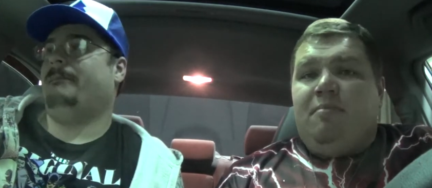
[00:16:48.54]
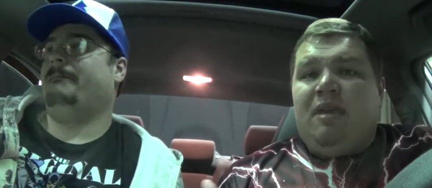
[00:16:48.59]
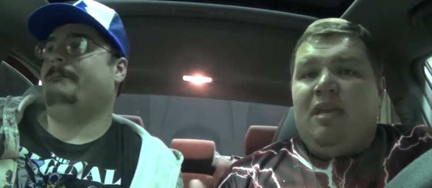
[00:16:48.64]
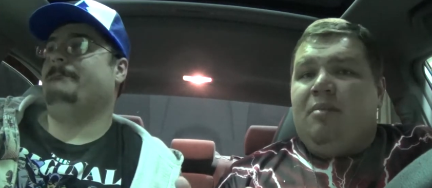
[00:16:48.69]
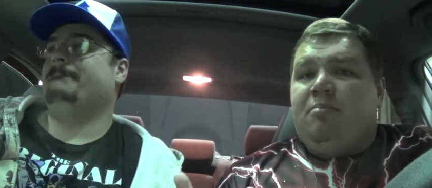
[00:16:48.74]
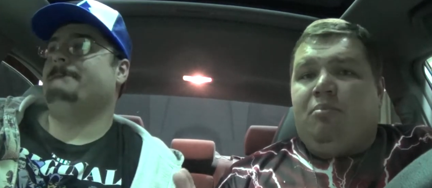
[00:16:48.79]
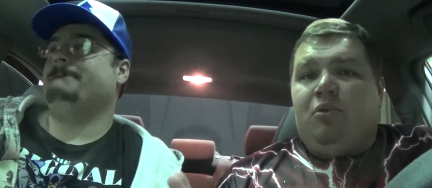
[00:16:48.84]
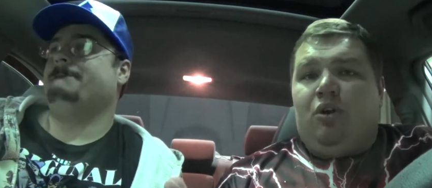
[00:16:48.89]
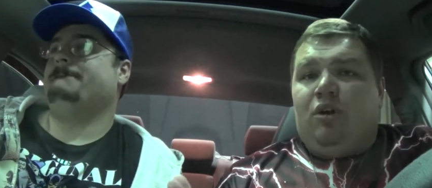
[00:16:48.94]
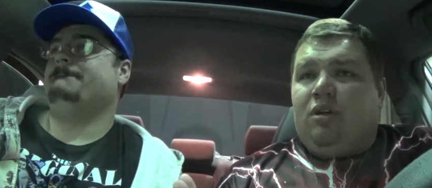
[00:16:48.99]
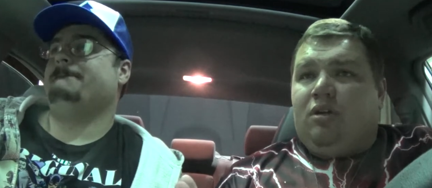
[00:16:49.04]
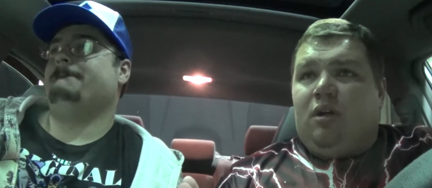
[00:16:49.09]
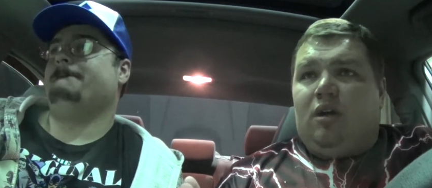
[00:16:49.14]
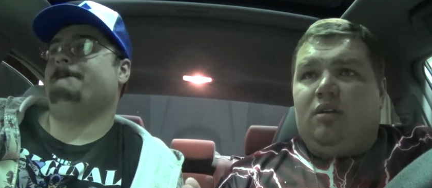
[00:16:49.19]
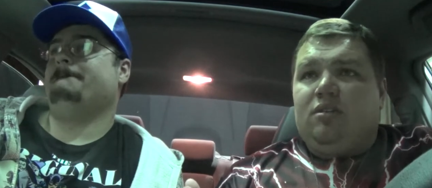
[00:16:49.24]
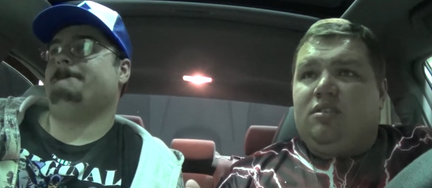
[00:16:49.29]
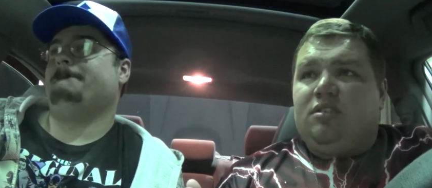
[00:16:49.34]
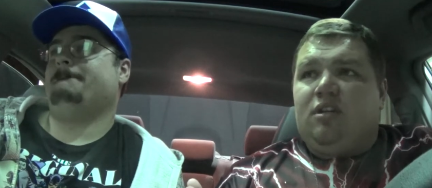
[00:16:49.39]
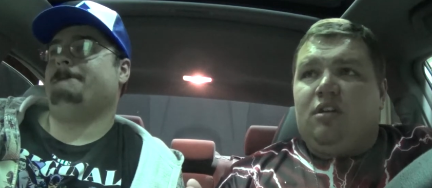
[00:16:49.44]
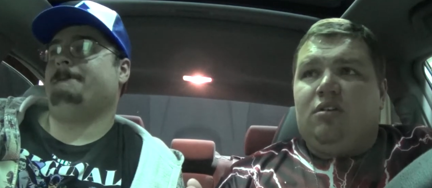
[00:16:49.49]
Speaker 1: be a book
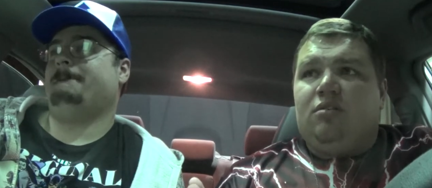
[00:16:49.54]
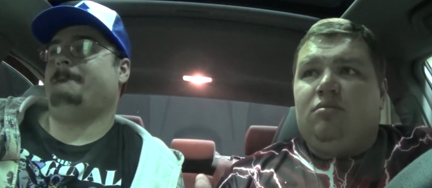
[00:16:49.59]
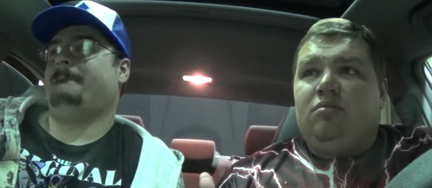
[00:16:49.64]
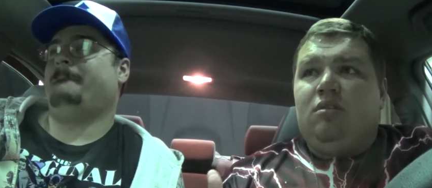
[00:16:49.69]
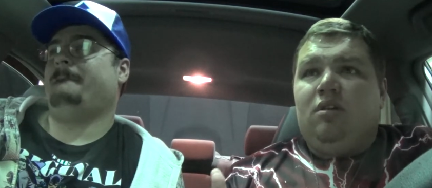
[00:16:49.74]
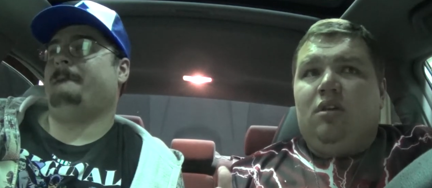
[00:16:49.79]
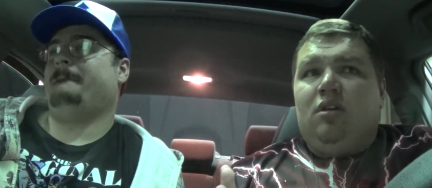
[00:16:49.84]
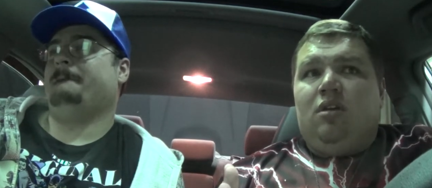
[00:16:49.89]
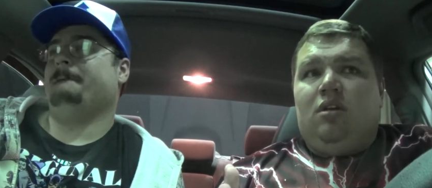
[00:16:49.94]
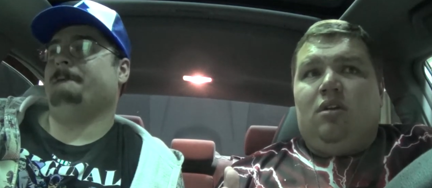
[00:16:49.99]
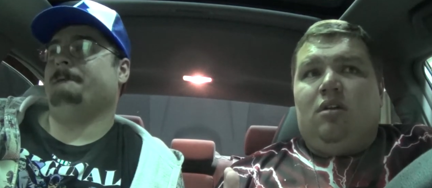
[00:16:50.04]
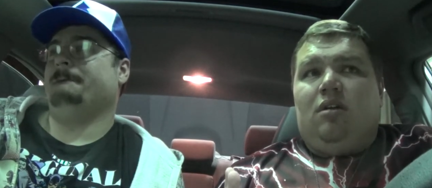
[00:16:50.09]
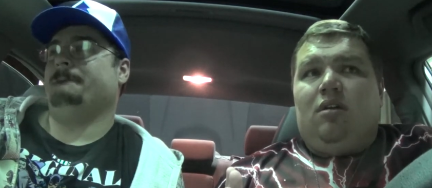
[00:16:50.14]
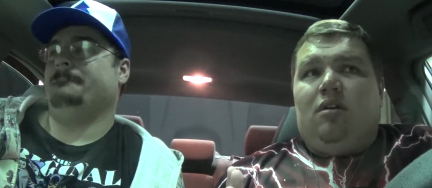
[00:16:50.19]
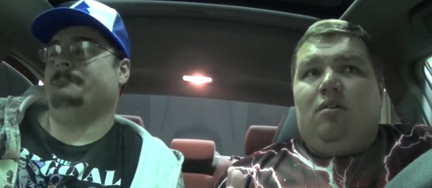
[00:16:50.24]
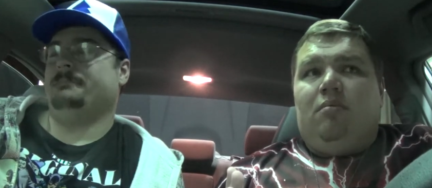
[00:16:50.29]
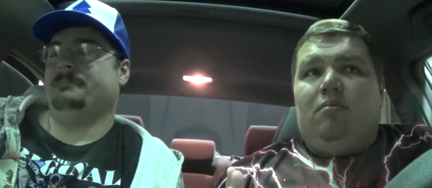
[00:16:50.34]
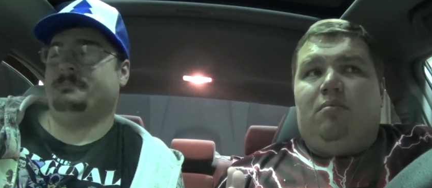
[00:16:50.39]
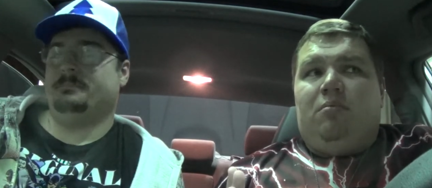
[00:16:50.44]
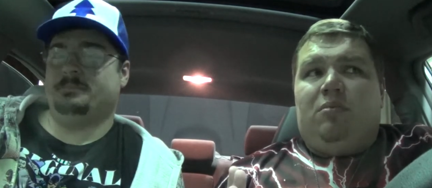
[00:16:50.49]
also.
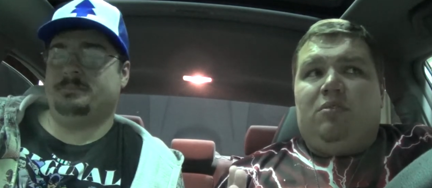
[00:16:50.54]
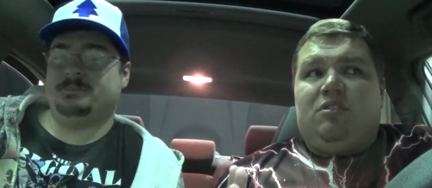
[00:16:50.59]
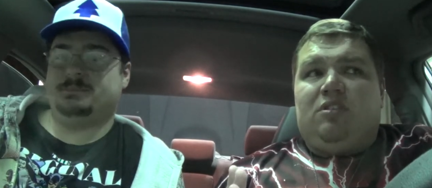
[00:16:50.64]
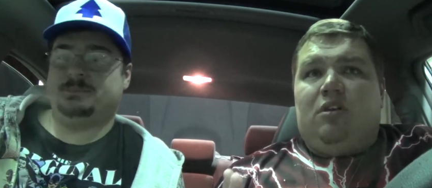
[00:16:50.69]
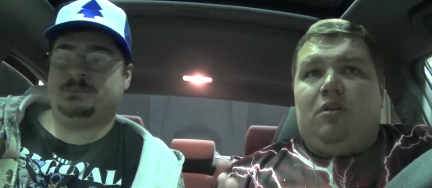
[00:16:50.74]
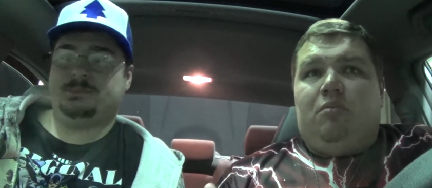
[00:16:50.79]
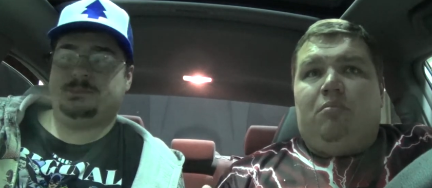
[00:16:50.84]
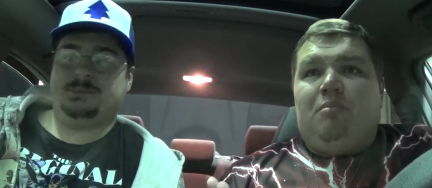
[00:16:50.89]
So